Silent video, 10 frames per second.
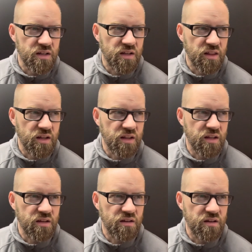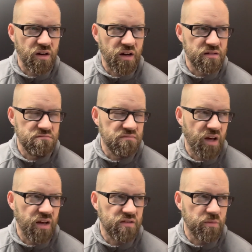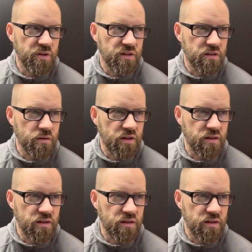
that they're not as familiar with.